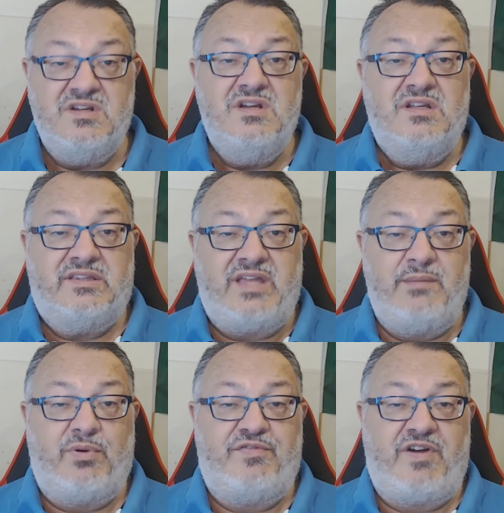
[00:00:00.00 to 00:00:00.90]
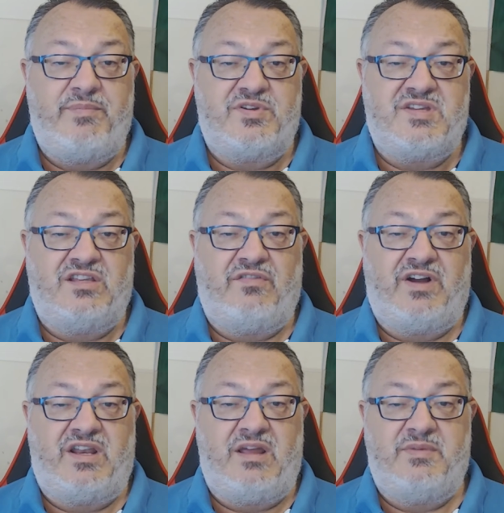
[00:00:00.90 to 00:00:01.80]
10.5% of
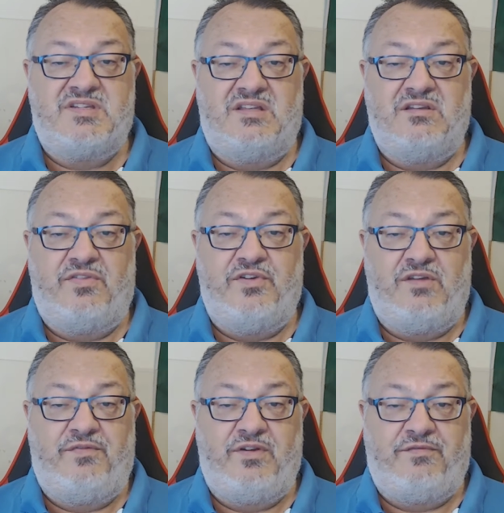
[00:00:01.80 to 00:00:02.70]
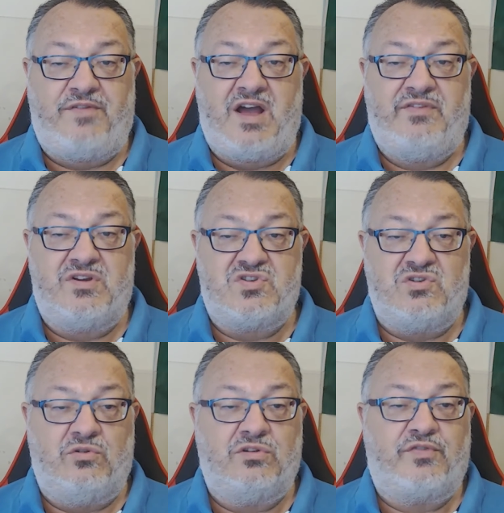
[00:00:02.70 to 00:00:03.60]
academics under 35 years
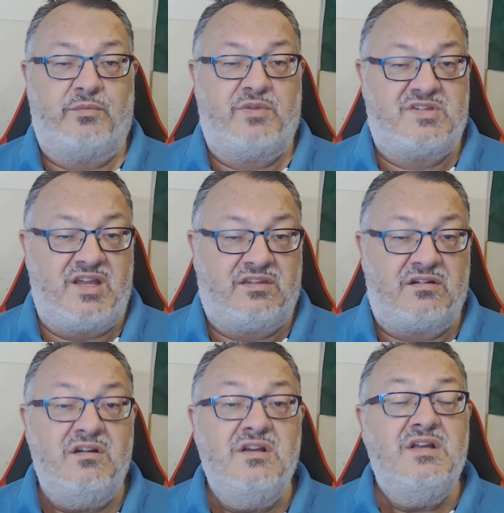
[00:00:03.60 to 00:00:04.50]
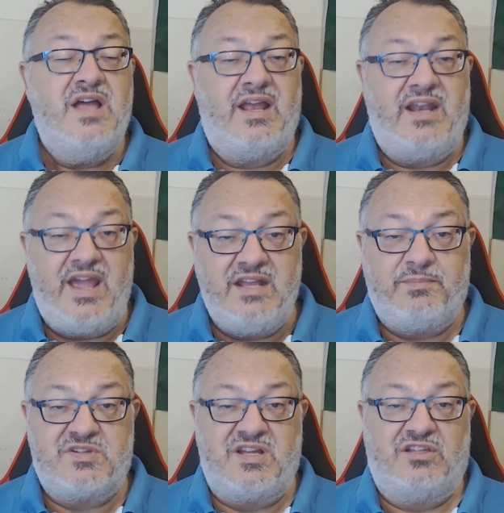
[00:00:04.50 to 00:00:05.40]
old from the center and
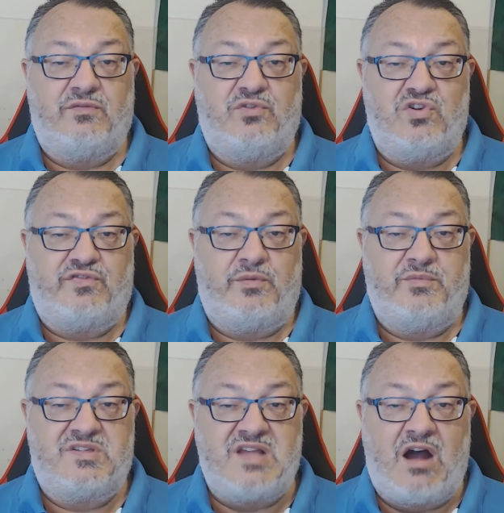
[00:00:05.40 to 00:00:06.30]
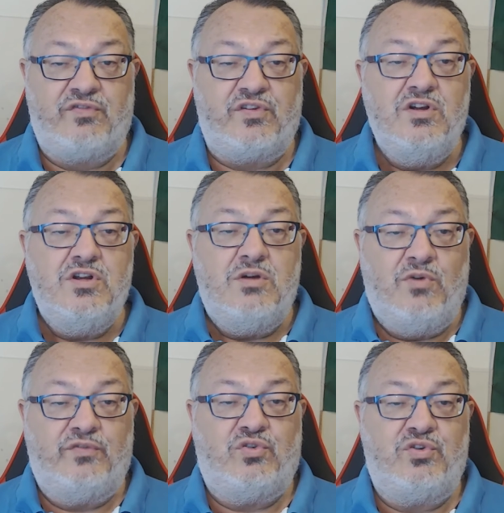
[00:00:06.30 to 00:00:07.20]
8% of those from the south move
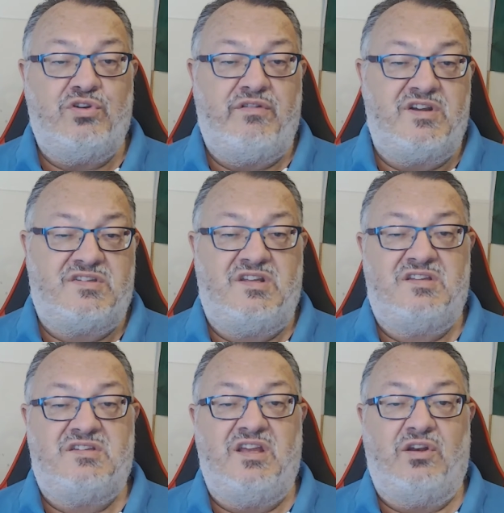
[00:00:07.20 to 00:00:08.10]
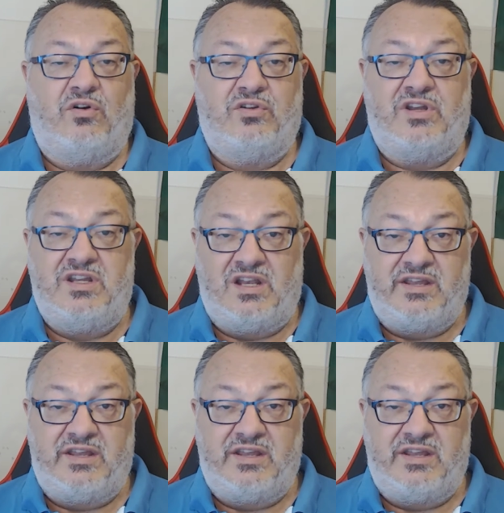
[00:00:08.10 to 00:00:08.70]
to universities in northern Italy.